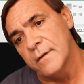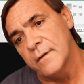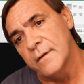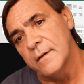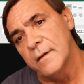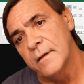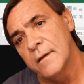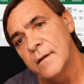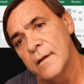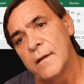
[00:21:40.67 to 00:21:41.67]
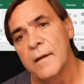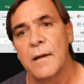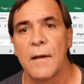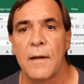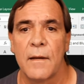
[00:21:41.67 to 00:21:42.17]

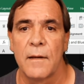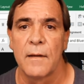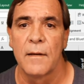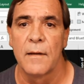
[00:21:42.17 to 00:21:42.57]
(silence)